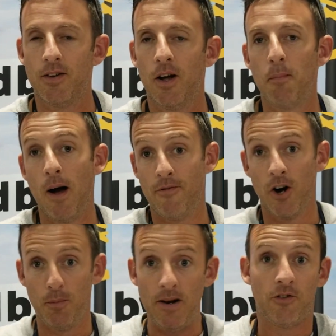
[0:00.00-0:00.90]
The, my
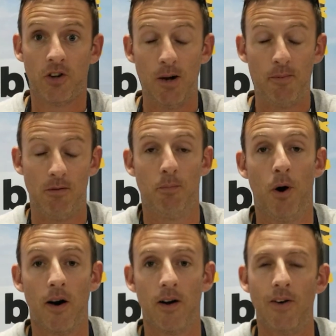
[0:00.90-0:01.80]
Vero Beach club that I'm a
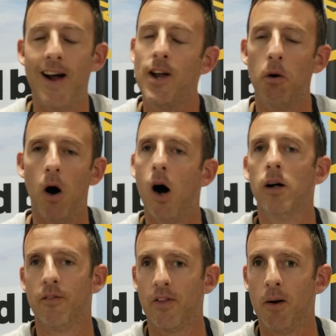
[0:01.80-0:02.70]
part of, I know
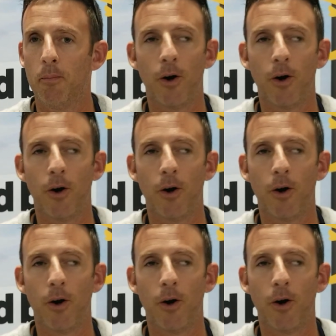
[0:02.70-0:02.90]
all of them.